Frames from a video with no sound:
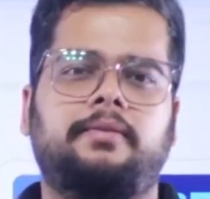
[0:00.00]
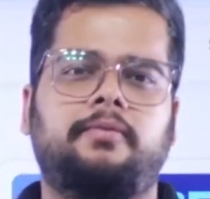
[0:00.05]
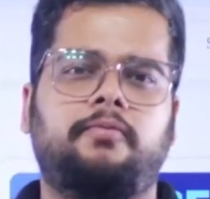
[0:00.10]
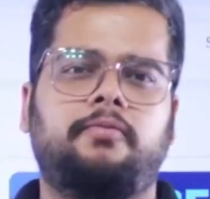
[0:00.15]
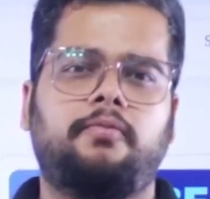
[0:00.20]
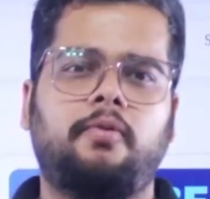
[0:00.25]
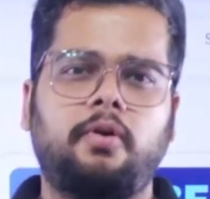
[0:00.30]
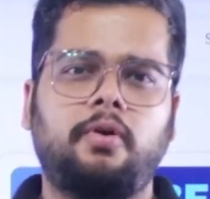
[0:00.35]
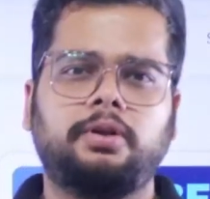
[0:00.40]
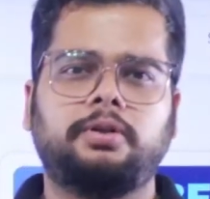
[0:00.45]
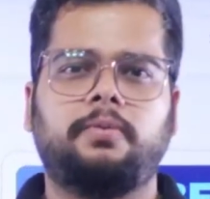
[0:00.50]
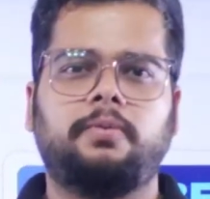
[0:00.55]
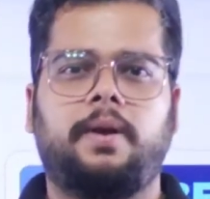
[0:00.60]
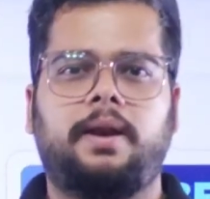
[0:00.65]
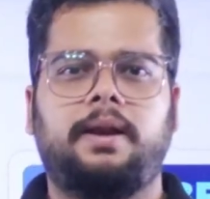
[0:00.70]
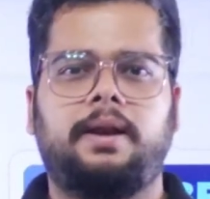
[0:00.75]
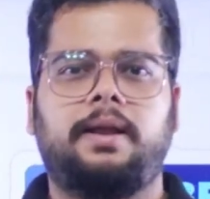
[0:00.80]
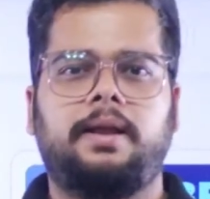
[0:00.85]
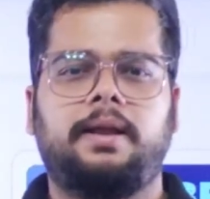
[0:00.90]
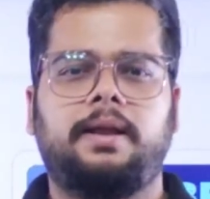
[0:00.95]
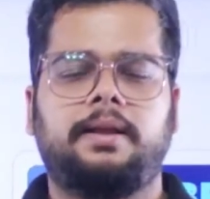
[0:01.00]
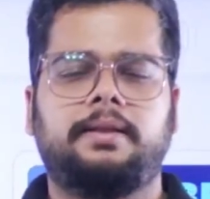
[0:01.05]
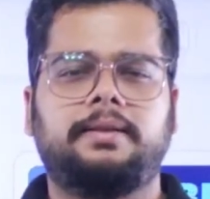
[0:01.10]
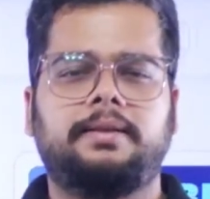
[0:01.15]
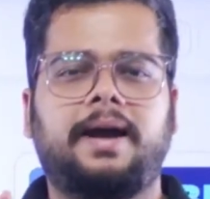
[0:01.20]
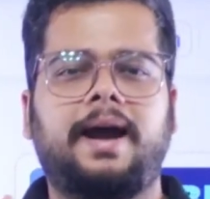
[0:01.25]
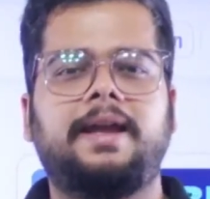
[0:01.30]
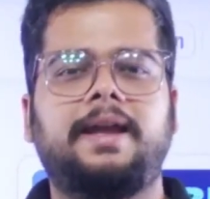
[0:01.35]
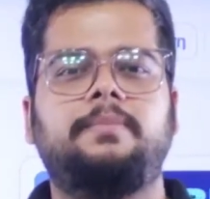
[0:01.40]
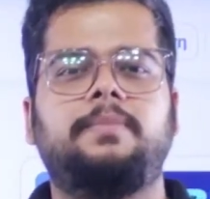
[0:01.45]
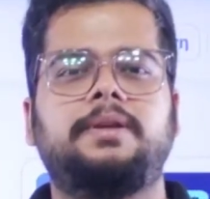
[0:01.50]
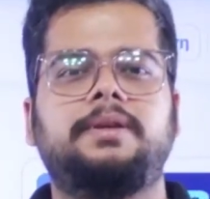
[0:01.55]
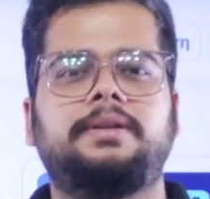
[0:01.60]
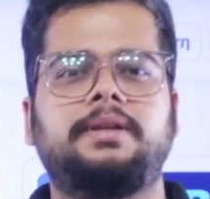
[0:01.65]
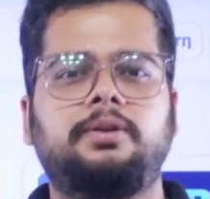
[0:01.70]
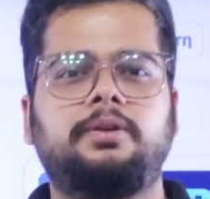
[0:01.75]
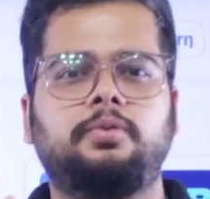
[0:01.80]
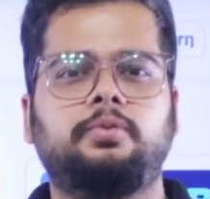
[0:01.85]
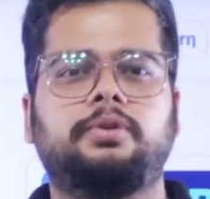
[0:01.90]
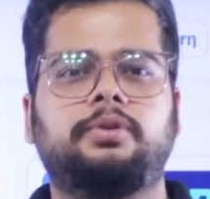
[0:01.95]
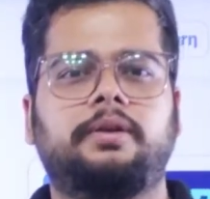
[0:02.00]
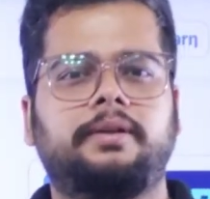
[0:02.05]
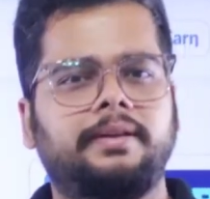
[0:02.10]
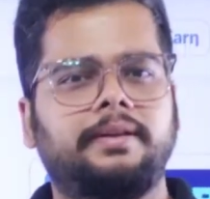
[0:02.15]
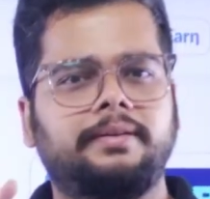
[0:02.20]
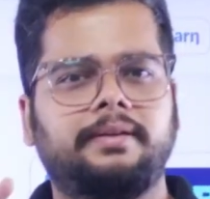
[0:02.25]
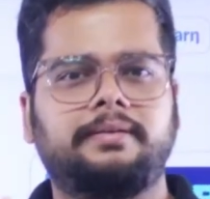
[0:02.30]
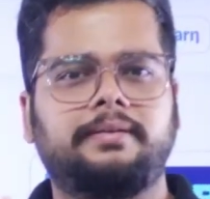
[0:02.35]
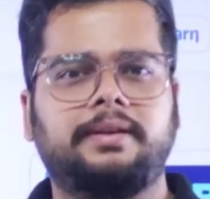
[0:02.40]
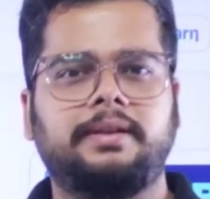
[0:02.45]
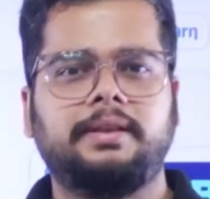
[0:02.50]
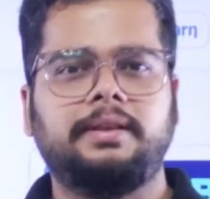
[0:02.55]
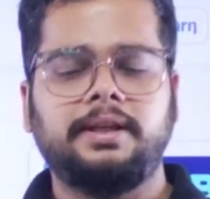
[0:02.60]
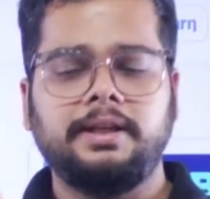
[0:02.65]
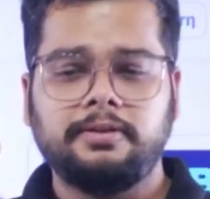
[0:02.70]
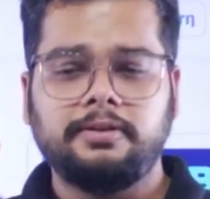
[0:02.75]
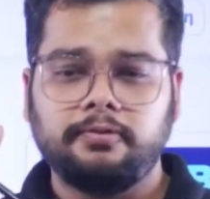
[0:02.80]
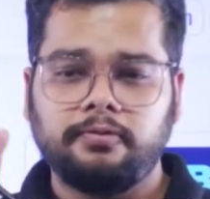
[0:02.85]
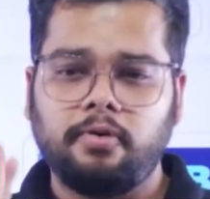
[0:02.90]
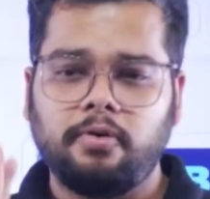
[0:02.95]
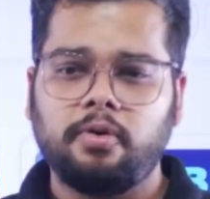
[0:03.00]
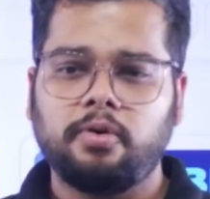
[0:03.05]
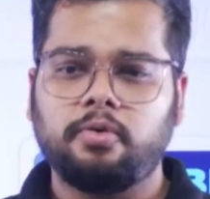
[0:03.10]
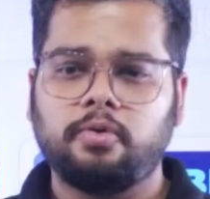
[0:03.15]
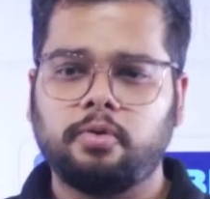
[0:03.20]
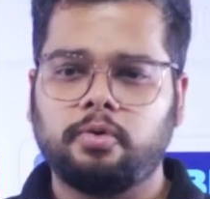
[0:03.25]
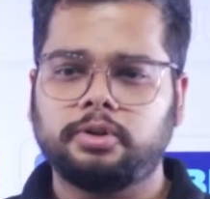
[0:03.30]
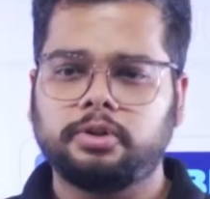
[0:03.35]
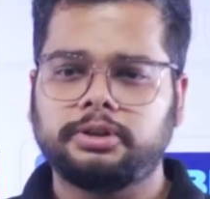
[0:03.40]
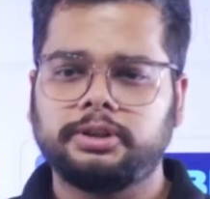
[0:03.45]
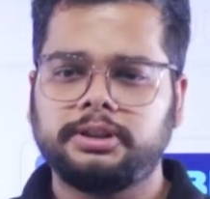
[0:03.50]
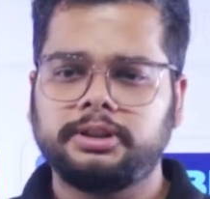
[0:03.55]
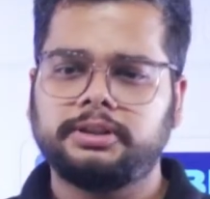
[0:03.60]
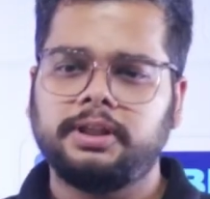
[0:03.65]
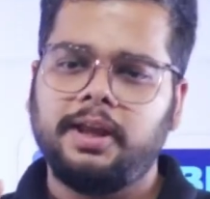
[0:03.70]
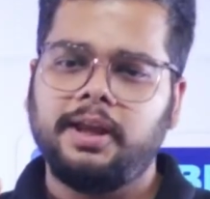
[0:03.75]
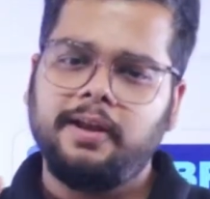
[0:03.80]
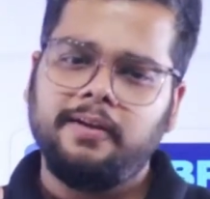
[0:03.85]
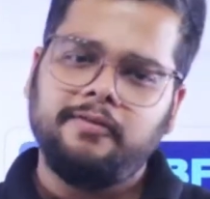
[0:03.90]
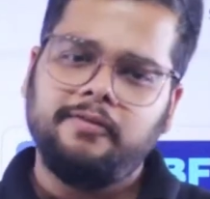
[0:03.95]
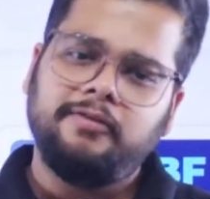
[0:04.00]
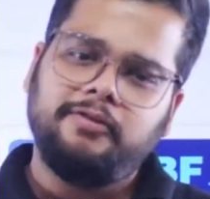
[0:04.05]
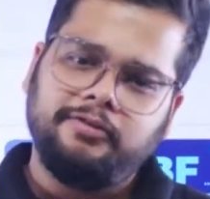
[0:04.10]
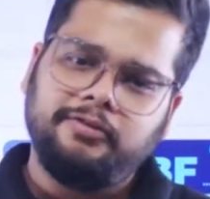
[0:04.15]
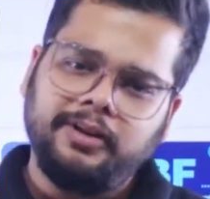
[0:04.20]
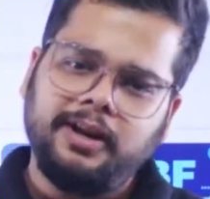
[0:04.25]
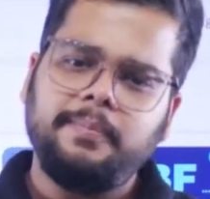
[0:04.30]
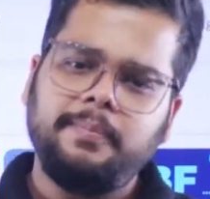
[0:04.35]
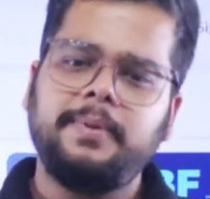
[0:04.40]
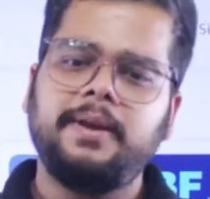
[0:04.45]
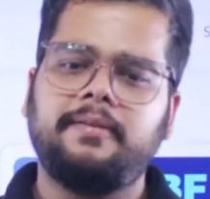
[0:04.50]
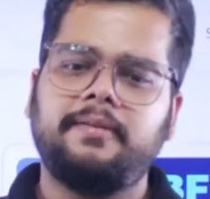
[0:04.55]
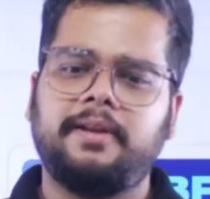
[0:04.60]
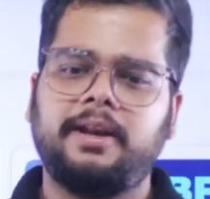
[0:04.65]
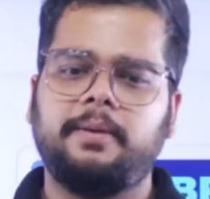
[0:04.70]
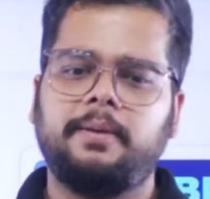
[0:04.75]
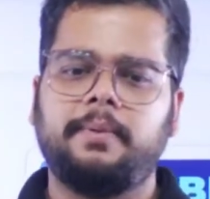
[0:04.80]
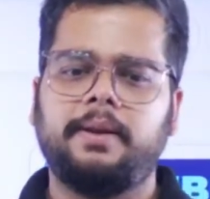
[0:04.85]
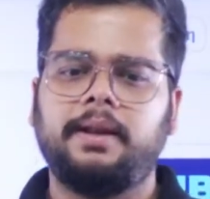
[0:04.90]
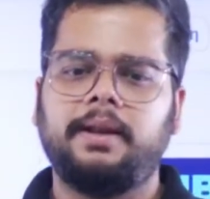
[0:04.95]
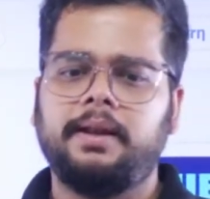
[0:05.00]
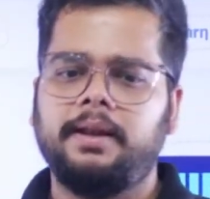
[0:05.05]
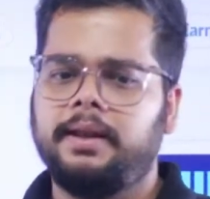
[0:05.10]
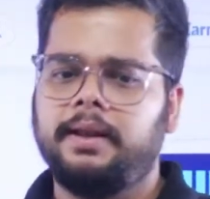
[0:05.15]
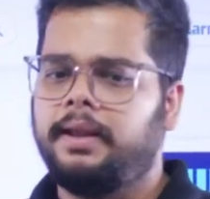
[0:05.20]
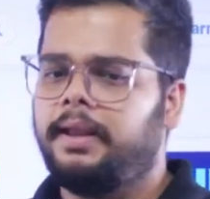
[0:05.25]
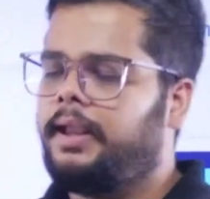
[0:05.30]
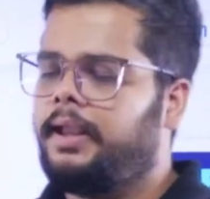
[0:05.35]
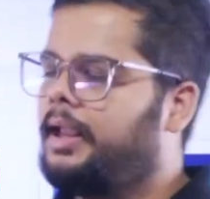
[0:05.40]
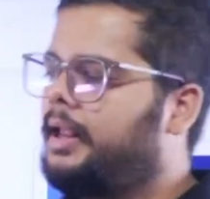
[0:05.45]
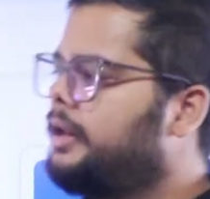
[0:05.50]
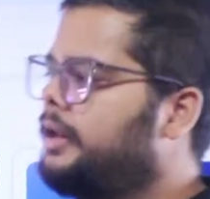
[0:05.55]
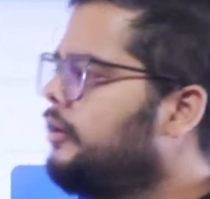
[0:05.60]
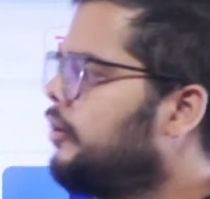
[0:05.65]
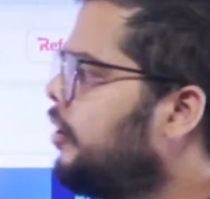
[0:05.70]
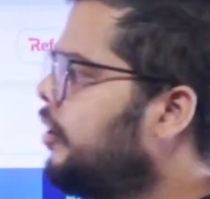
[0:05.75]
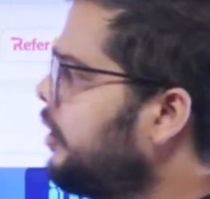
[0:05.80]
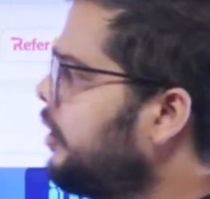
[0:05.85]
Fourth one, the IBC 2016. These 4 courses will be available in your